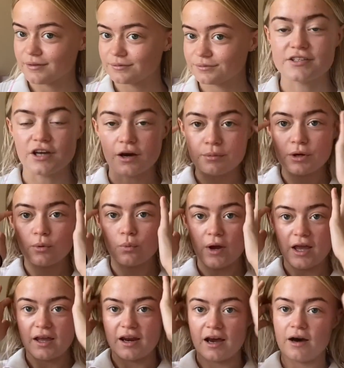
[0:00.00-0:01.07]
So I'm going to wait
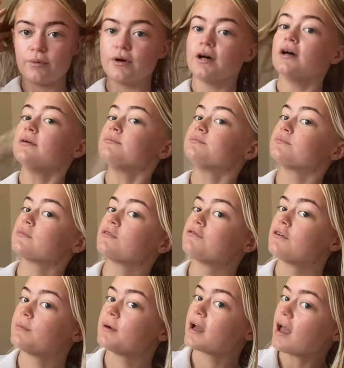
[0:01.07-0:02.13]
an hour for
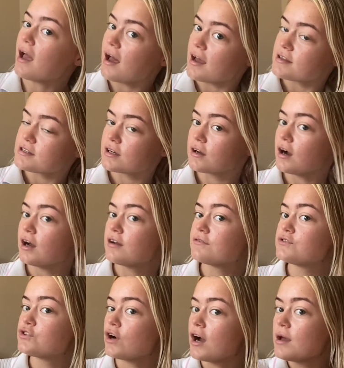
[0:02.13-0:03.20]
my hair to kind of
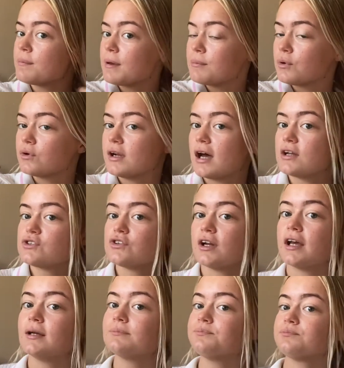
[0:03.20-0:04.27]
dry a bit more
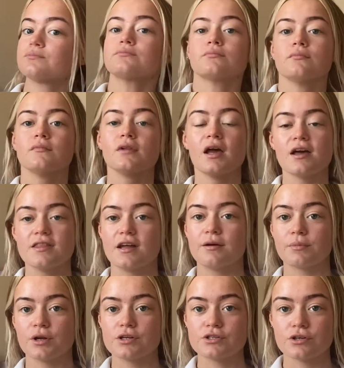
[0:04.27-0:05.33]
naturally, and then I'm
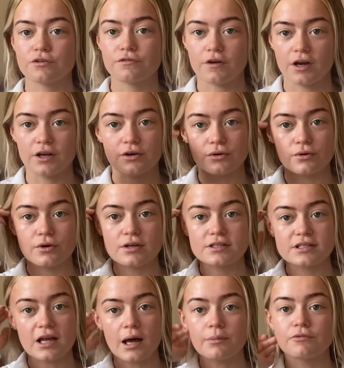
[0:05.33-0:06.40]
going to do the final
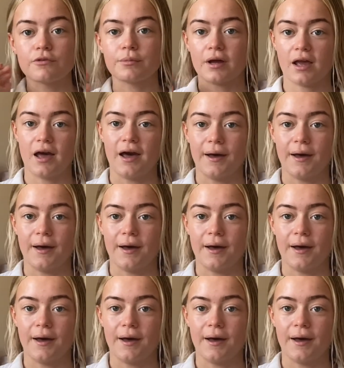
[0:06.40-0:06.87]
step for my hair.